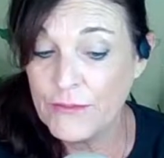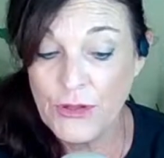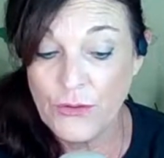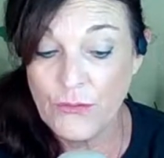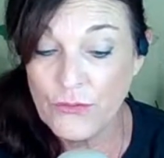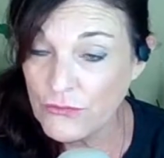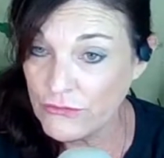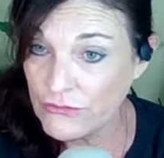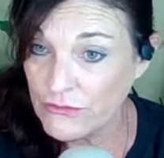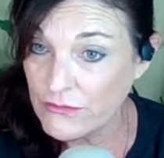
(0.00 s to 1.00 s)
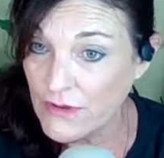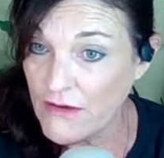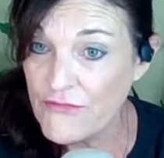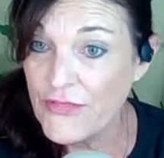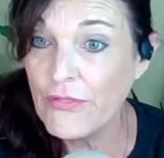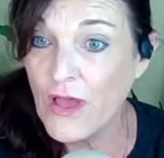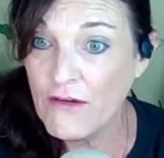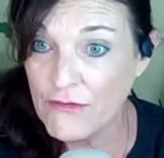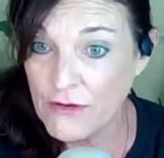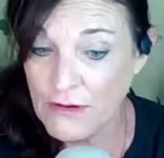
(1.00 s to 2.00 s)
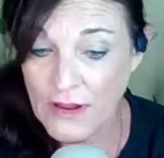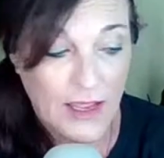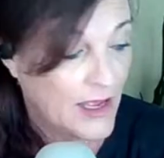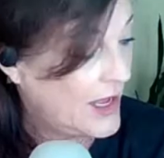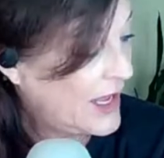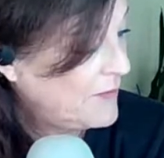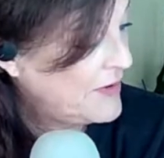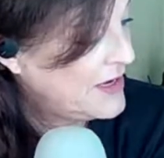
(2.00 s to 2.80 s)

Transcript: muse, of the lover. And I'm going